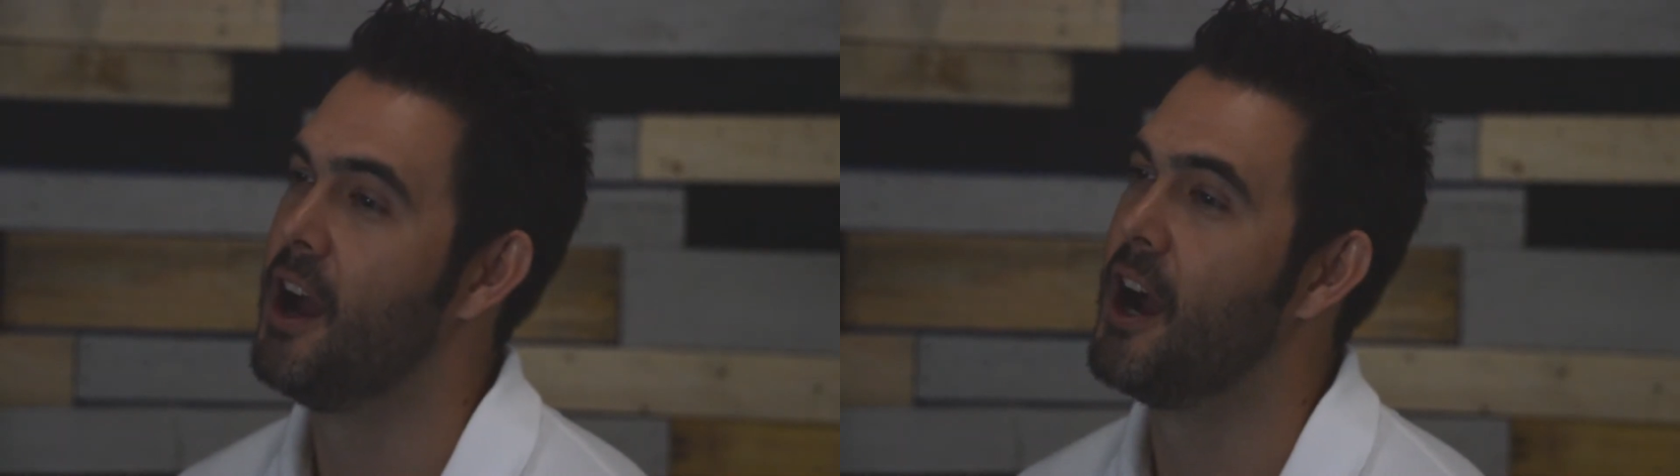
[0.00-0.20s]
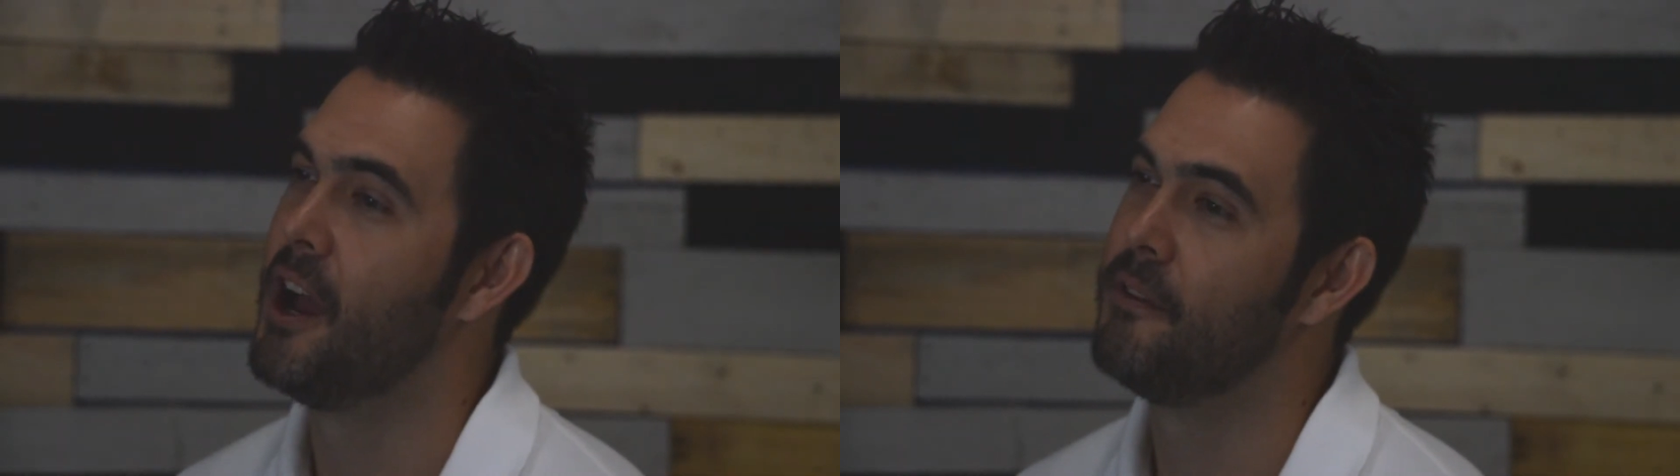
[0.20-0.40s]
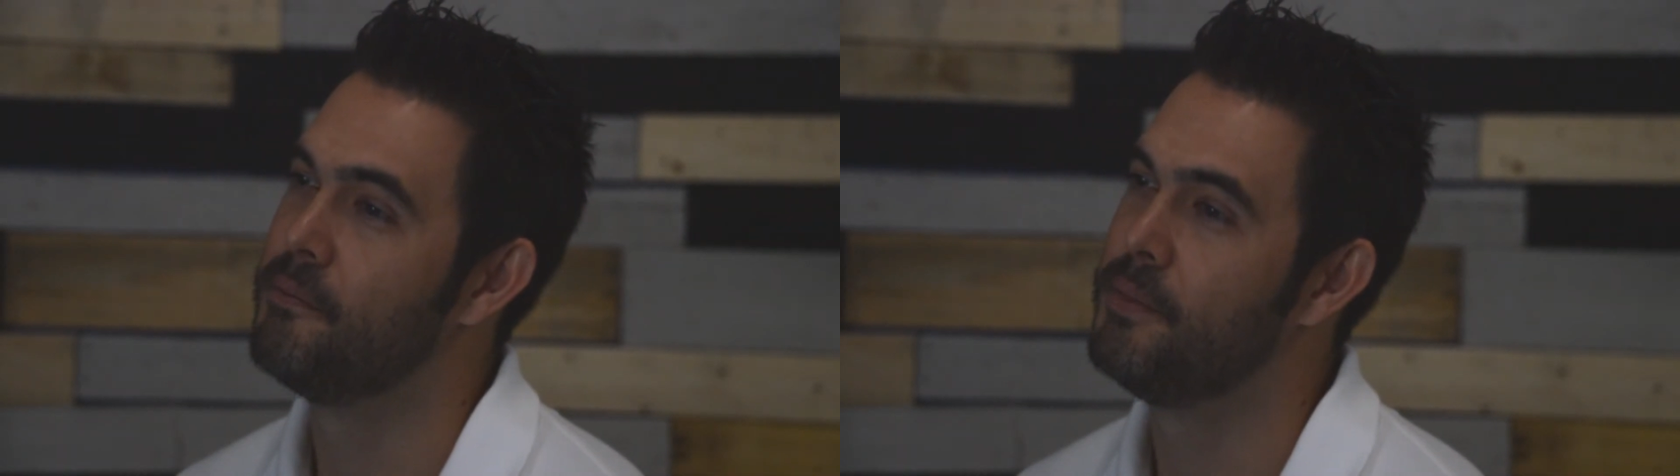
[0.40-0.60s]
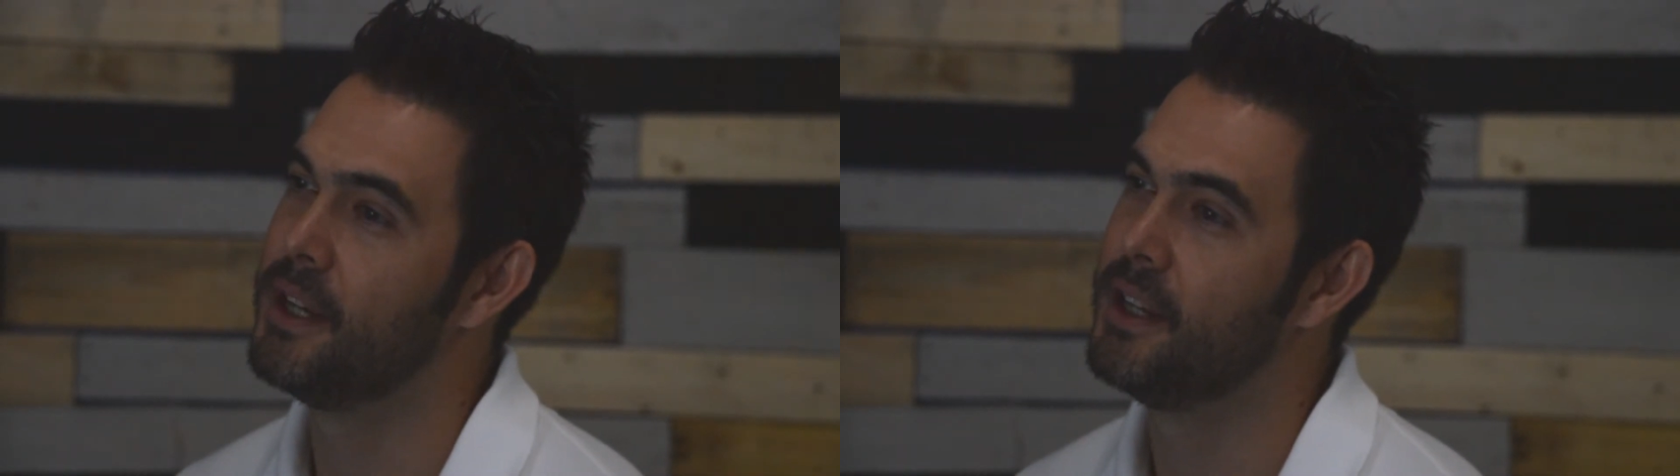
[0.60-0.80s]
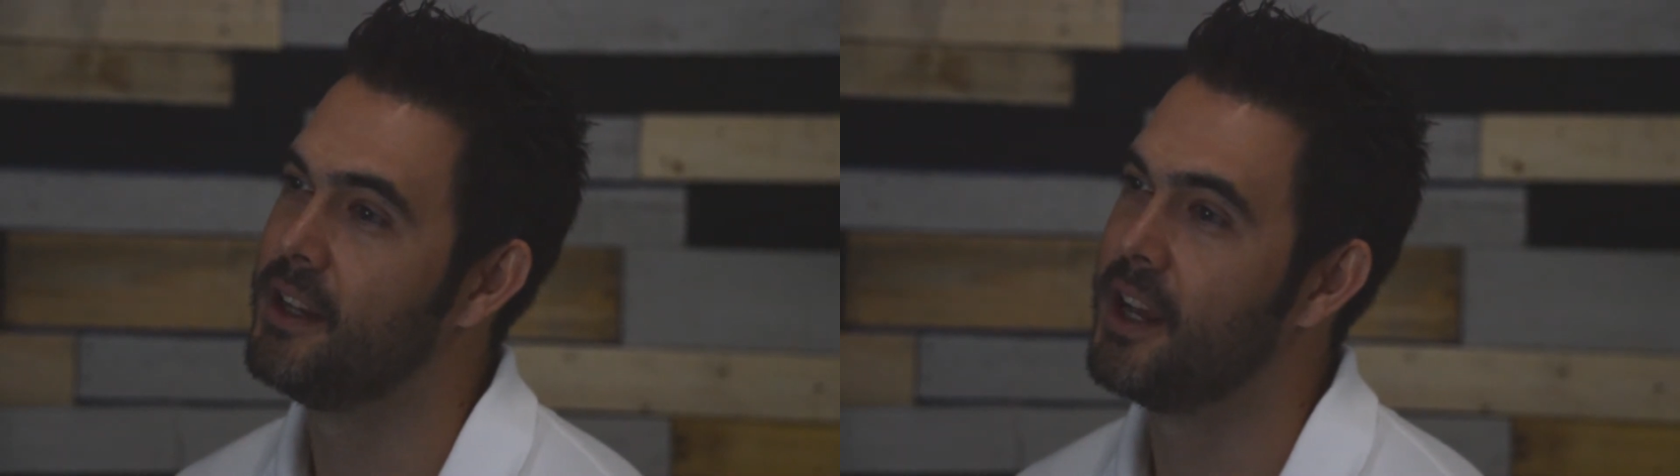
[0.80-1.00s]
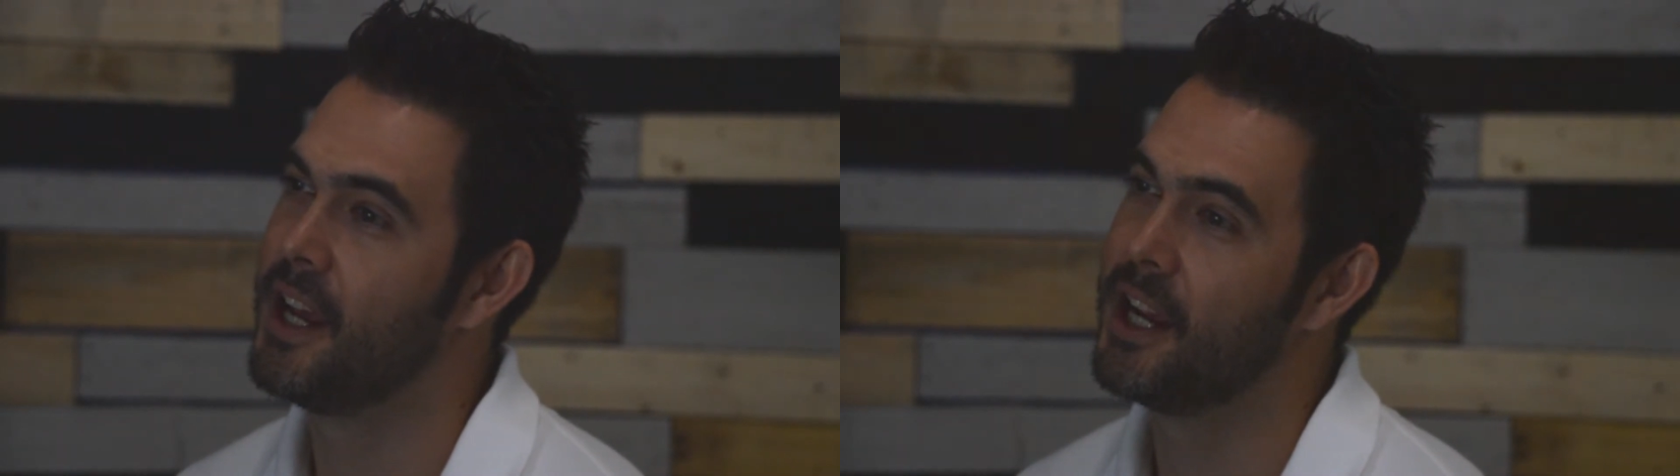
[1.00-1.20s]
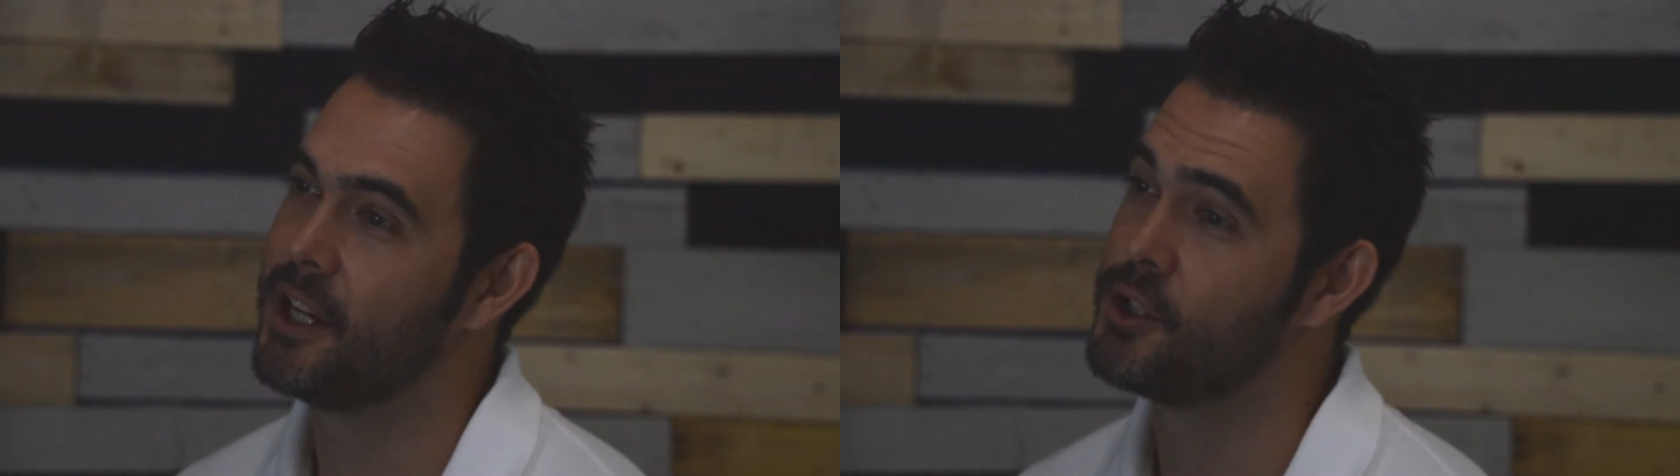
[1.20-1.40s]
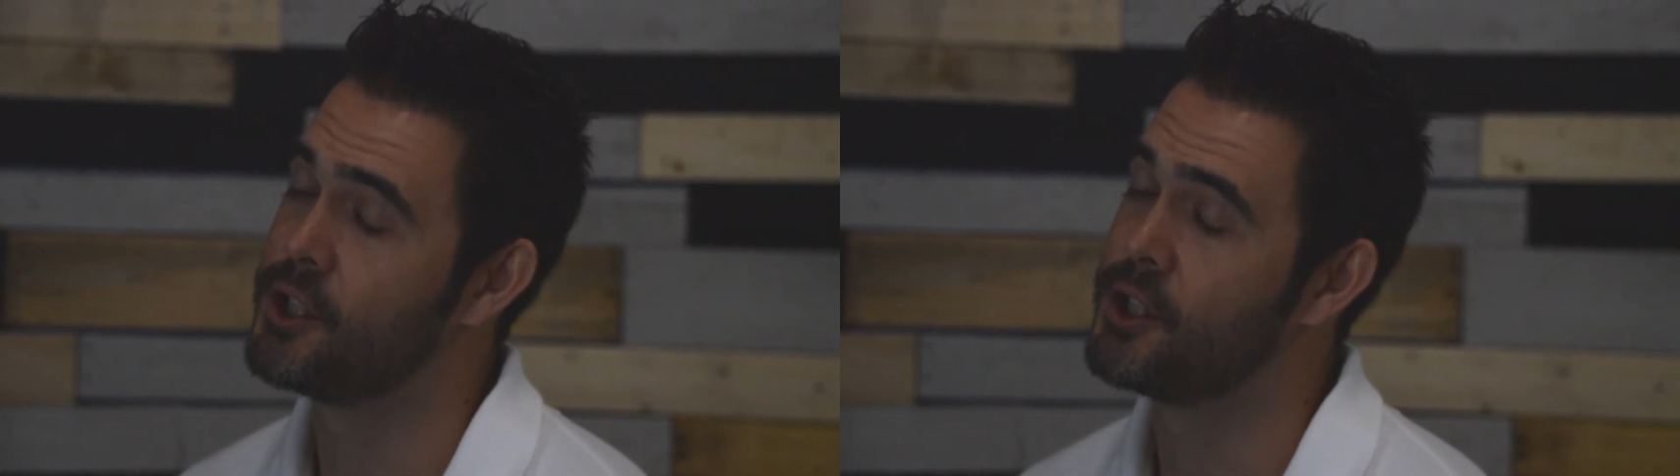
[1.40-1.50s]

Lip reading: I've been a